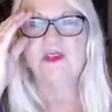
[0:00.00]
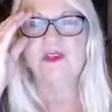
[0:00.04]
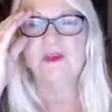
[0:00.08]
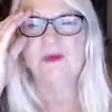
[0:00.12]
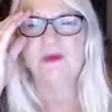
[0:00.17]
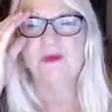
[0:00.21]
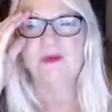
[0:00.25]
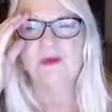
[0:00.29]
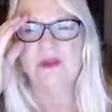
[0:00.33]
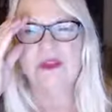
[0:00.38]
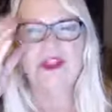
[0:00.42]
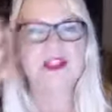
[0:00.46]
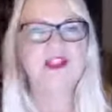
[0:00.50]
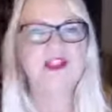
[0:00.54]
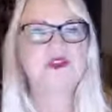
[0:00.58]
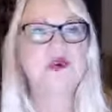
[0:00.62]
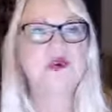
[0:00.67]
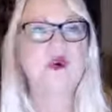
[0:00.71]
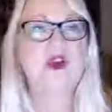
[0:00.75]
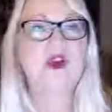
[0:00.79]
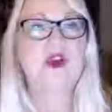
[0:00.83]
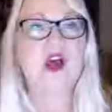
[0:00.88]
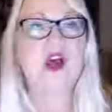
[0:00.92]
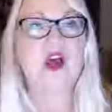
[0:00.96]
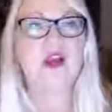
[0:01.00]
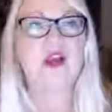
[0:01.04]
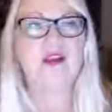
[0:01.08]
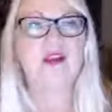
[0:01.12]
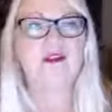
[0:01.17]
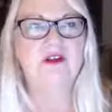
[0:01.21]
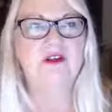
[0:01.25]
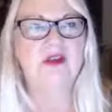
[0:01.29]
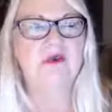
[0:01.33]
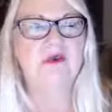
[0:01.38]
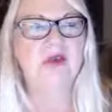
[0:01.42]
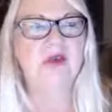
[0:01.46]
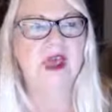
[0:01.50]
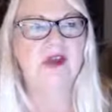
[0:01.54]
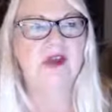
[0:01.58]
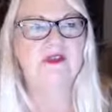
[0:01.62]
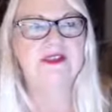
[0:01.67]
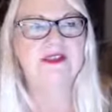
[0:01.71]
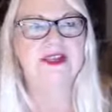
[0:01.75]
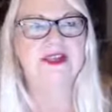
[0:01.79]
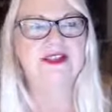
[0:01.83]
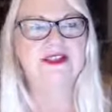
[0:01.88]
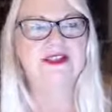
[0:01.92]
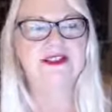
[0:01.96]
everything that's going on around
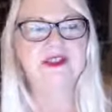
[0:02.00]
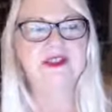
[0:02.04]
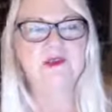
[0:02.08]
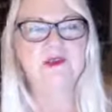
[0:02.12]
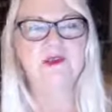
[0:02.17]
us.